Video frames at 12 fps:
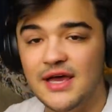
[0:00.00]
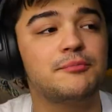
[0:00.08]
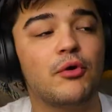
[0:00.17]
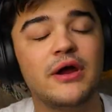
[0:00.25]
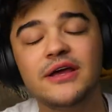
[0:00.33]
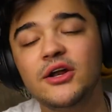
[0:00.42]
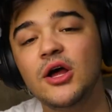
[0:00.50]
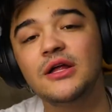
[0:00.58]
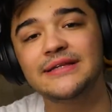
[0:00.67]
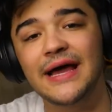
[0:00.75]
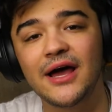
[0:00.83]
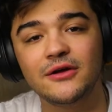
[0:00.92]
To break it
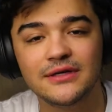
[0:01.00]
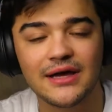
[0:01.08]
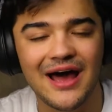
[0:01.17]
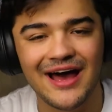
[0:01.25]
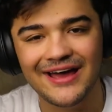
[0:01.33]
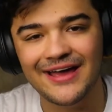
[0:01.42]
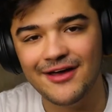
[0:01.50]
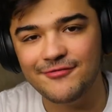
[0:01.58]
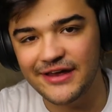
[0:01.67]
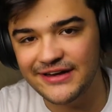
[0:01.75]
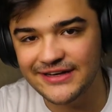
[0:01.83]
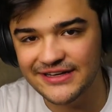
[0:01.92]
all down, I have
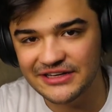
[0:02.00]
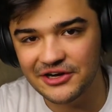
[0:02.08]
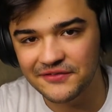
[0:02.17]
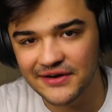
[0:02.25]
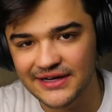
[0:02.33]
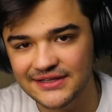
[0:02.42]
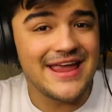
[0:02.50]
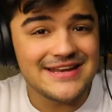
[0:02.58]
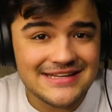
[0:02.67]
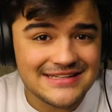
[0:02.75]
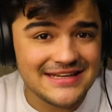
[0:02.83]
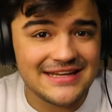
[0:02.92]
ADD, all right?
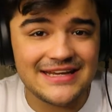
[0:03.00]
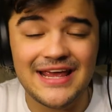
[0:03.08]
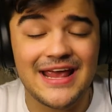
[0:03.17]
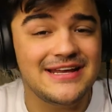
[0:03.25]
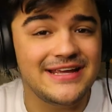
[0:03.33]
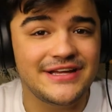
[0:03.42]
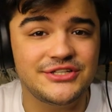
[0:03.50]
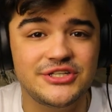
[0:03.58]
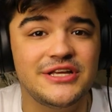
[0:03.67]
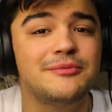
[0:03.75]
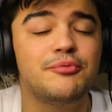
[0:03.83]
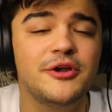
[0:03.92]
ADD,
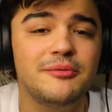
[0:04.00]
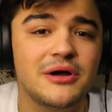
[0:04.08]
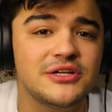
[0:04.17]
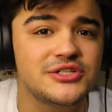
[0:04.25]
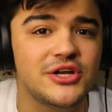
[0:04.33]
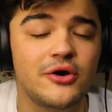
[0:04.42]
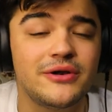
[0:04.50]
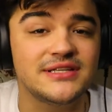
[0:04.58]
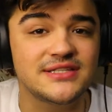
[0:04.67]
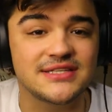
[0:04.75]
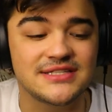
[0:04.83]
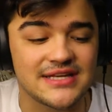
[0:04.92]
ADHD, pretty much known
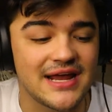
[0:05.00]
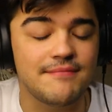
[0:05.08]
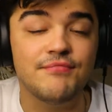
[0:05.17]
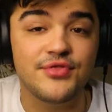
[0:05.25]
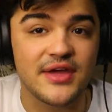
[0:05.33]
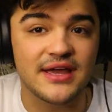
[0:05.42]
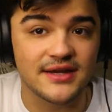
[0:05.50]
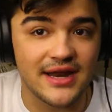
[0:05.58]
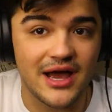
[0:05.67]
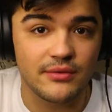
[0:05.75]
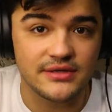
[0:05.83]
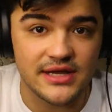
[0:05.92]
as the same thing
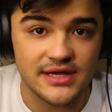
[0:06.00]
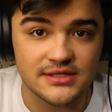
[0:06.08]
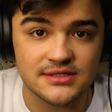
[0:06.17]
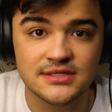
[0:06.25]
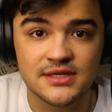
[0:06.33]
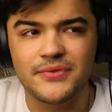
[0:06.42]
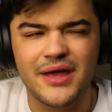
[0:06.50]
nowadays.